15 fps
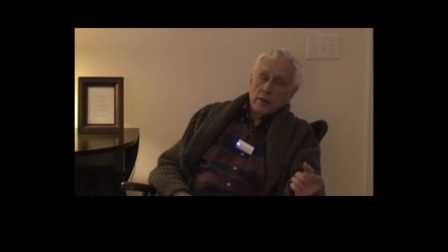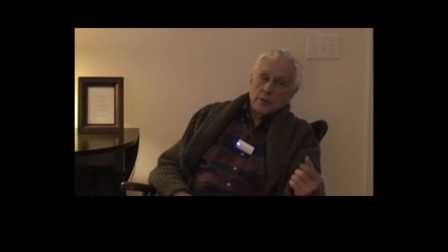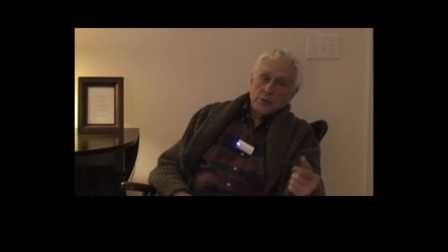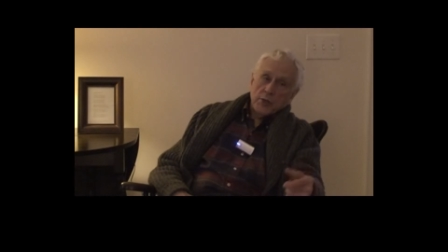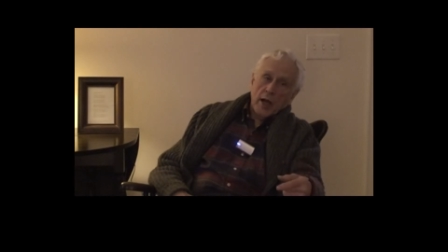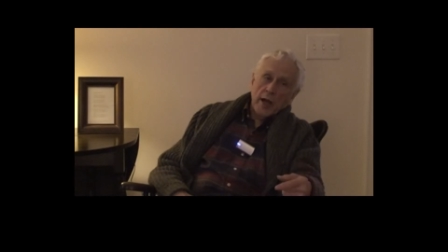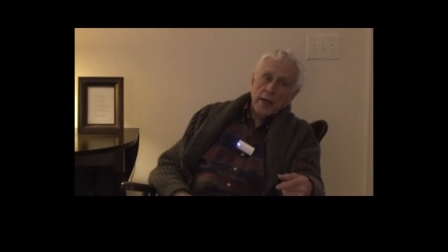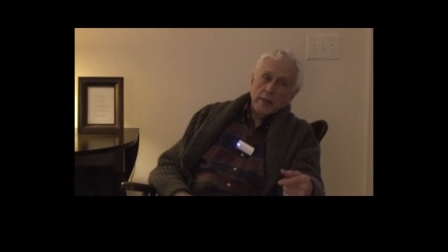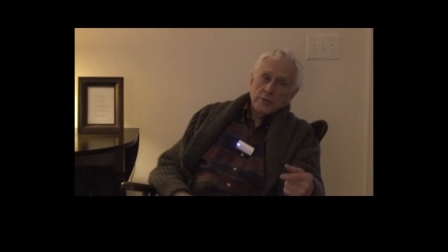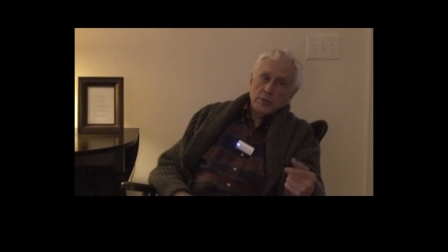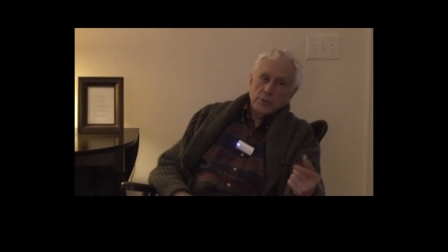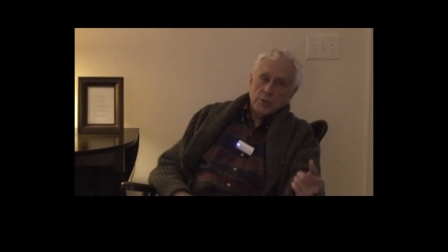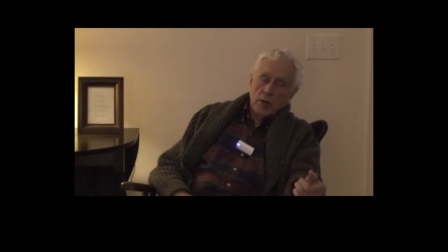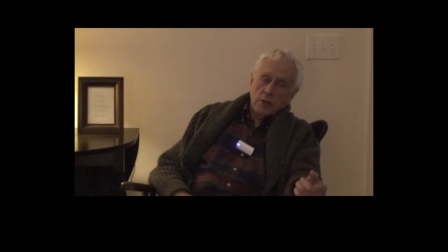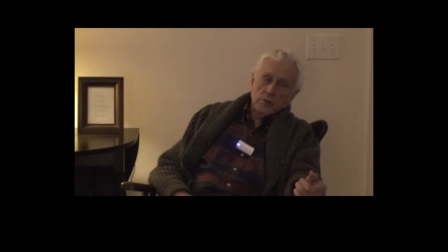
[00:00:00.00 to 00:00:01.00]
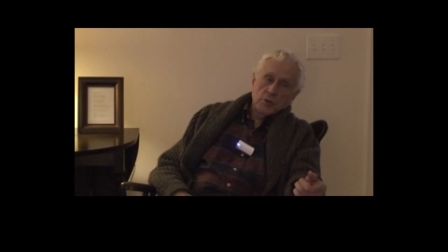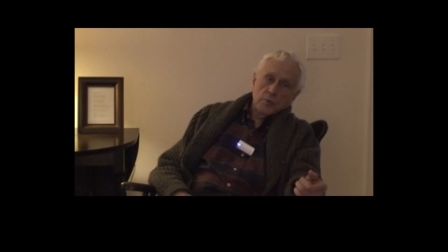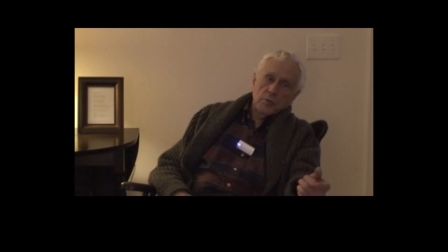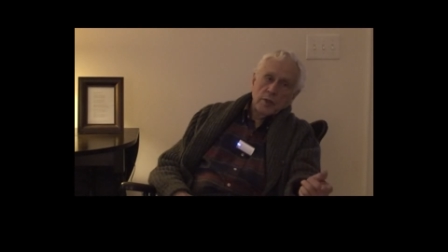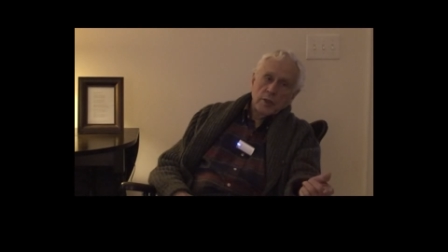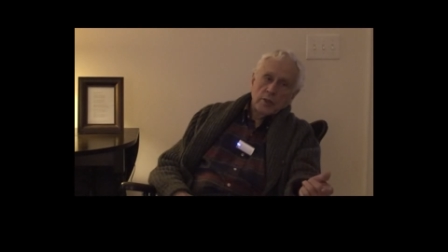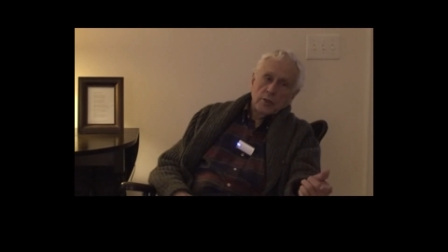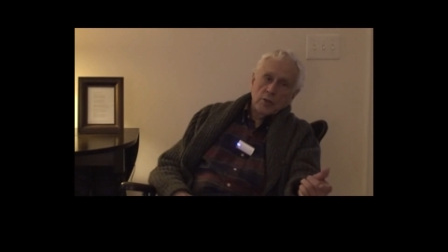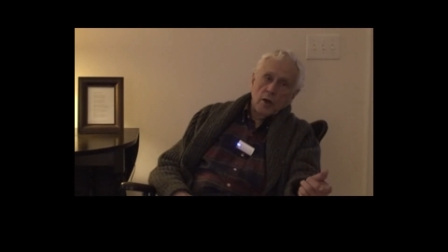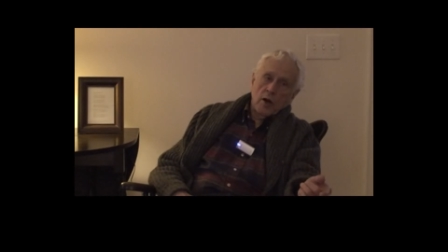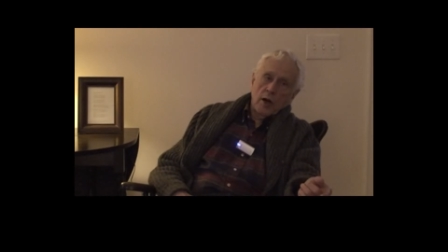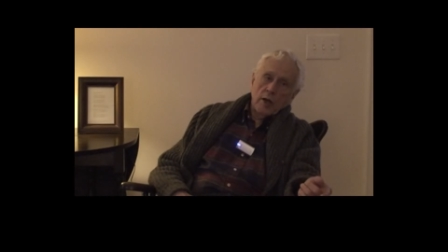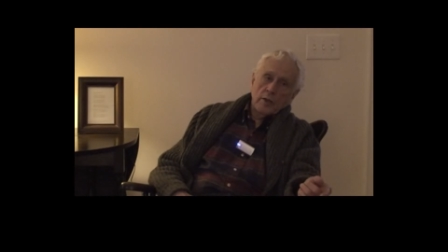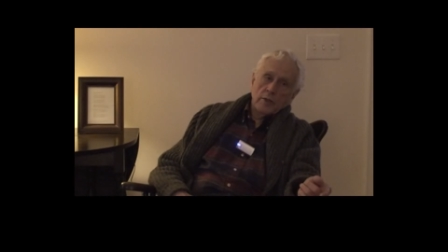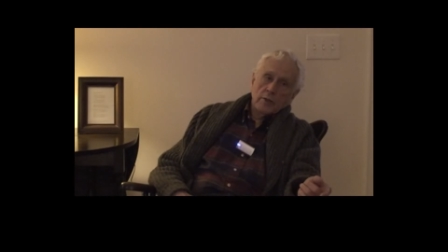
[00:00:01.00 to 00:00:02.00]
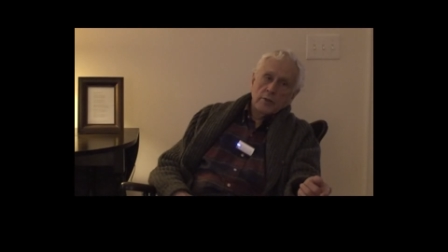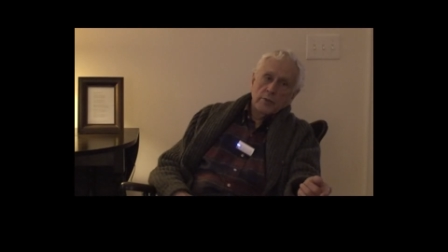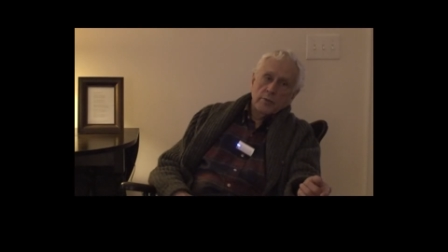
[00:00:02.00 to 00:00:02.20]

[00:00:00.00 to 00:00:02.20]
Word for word: science is also being taught.